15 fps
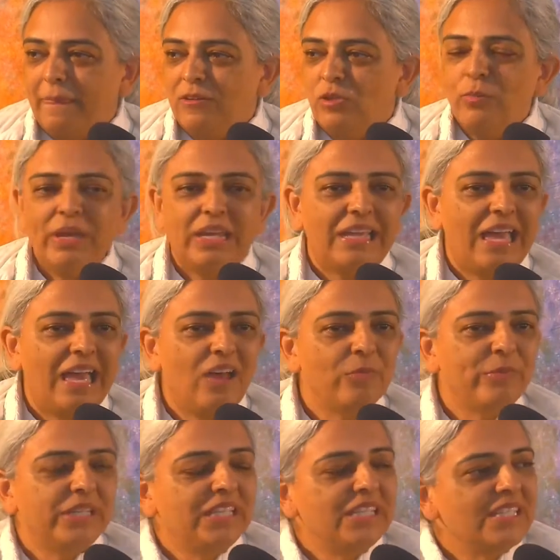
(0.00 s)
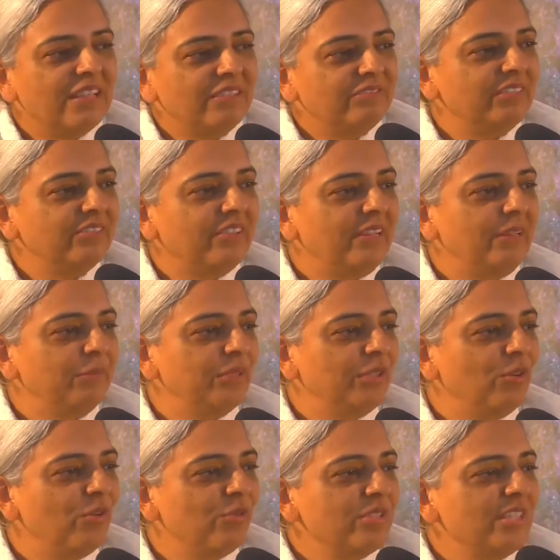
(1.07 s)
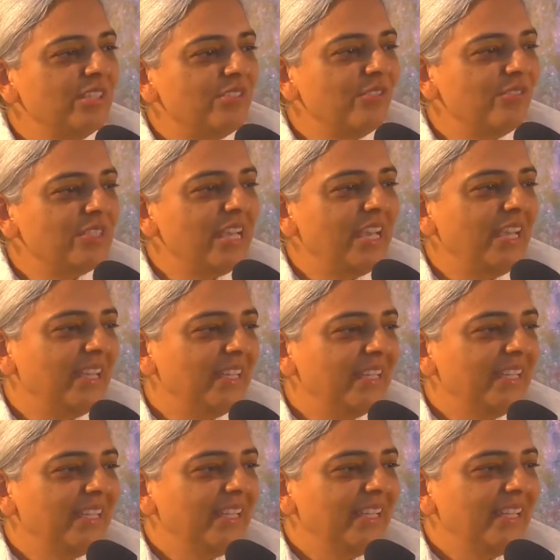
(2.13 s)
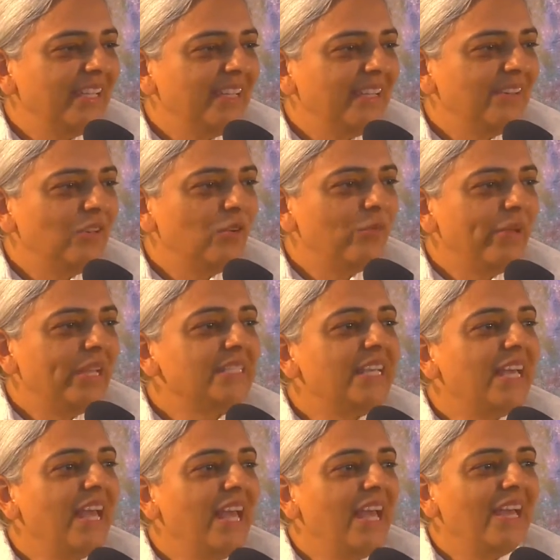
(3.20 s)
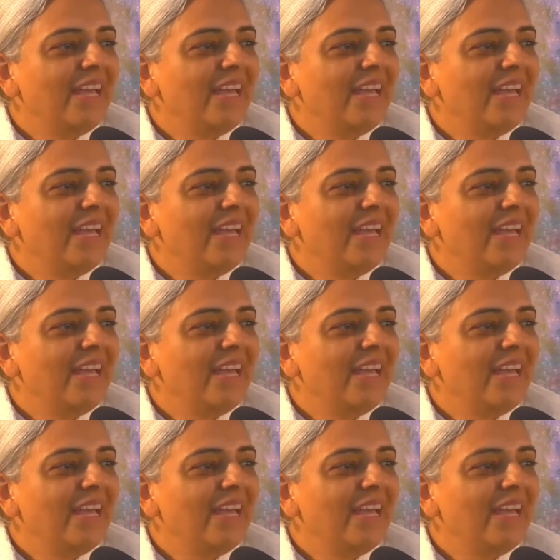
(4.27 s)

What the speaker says: No matter how many self-development courses you take, no matter